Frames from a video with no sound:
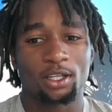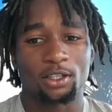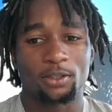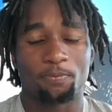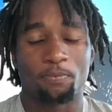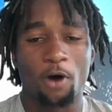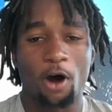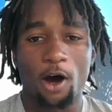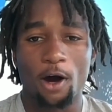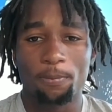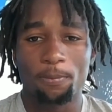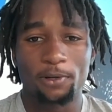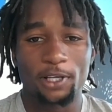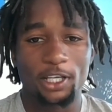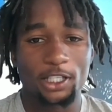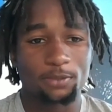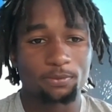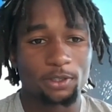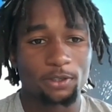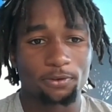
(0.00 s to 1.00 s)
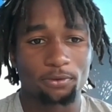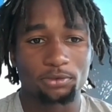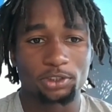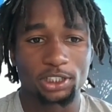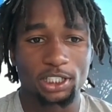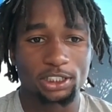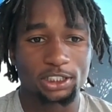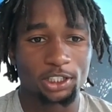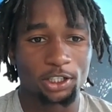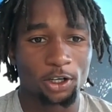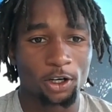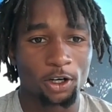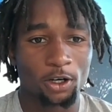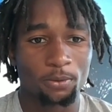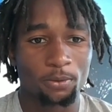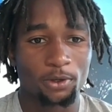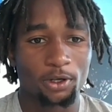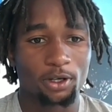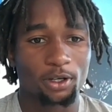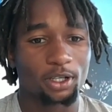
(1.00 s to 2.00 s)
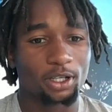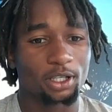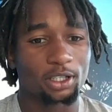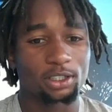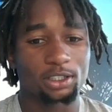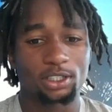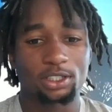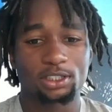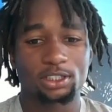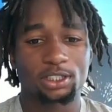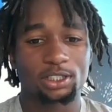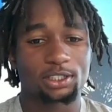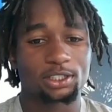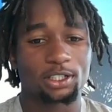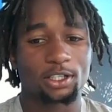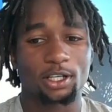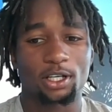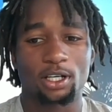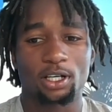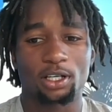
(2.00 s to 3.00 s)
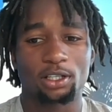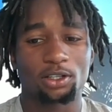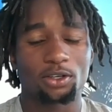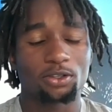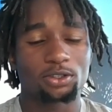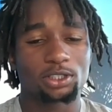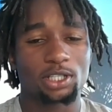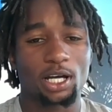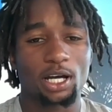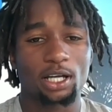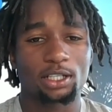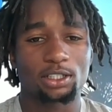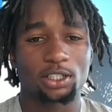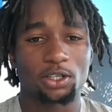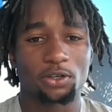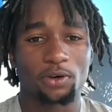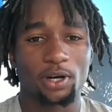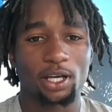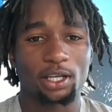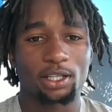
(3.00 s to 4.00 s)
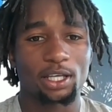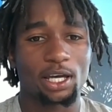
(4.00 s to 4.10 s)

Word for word: ball placement from Justin Herbert. And it's just uh, those guys are great.